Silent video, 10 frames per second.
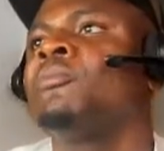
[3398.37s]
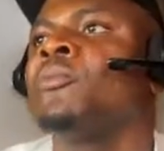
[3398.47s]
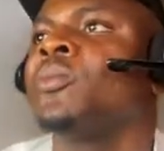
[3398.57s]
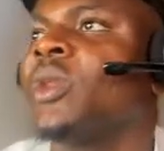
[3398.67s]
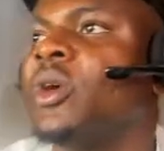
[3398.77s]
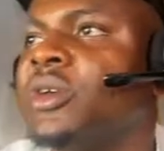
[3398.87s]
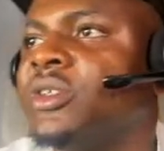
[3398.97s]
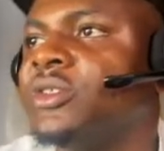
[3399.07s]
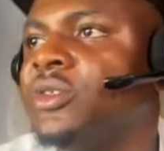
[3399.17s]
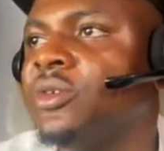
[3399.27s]
Okay,
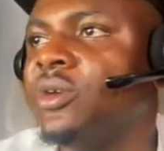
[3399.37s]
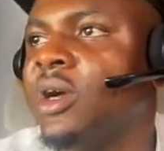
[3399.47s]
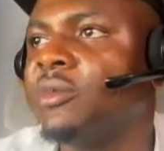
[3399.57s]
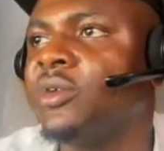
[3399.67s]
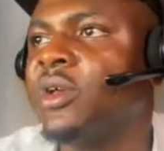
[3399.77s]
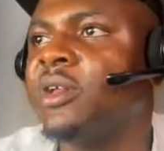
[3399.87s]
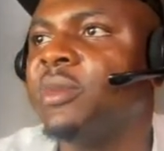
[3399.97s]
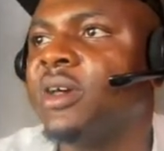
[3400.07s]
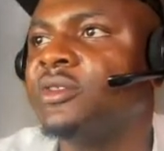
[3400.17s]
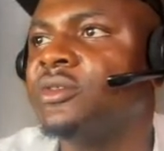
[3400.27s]
so I'm going to head back
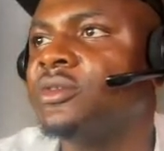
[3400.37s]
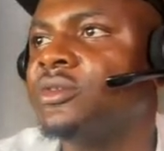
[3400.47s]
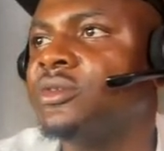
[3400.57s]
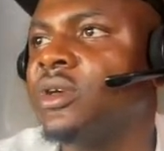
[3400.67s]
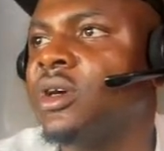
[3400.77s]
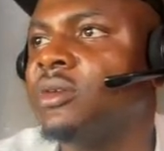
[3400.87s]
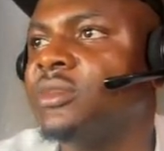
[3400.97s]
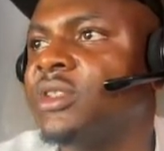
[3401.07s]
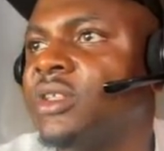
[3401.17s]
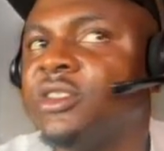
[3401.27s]
to
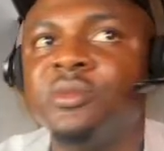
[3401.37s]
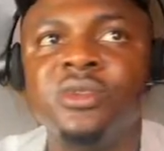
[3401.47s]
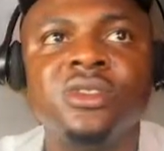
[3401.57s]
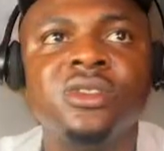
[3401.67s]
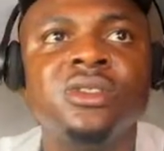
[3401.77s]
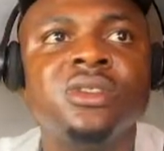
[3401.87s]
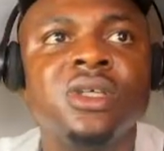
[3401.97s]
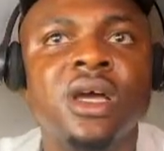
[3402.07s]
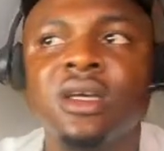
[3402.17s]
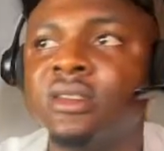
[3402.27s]
ChatGPT and
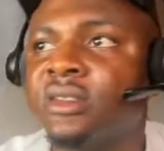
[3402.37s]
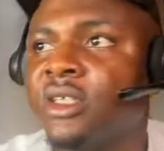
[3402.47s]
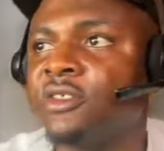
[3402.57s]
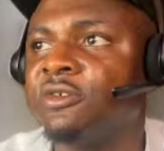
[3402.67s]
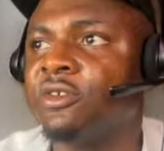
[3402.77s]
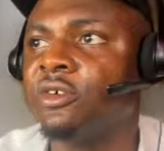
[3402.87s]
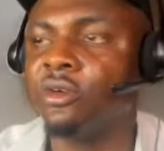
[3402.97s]
search for